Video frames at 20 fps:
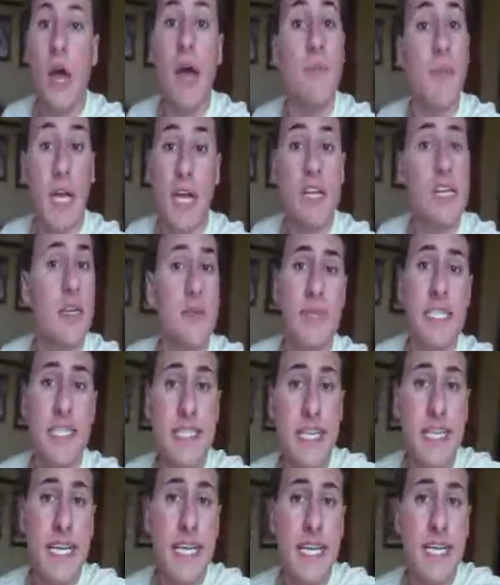I'm not going to be
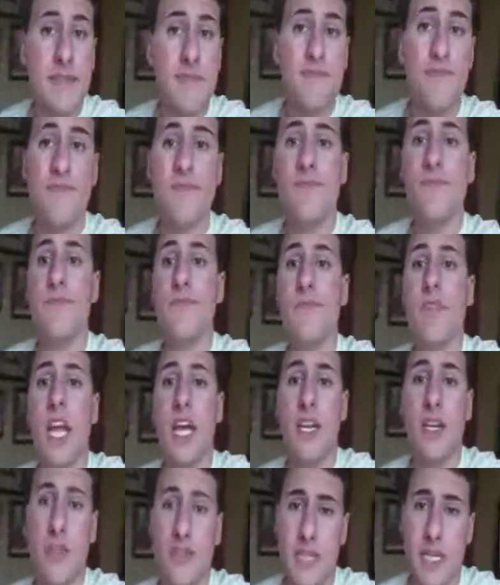singing.
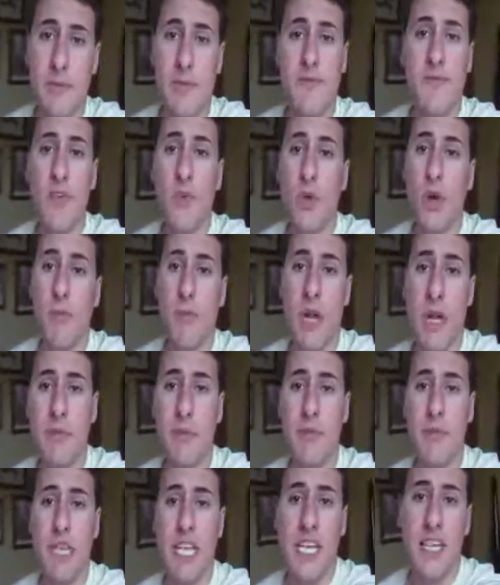I know some of you are
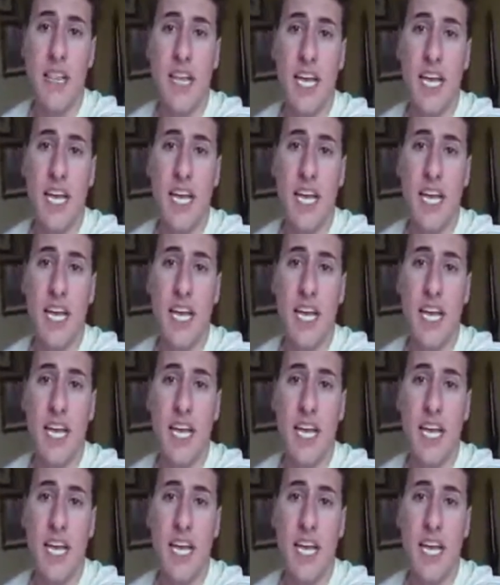probably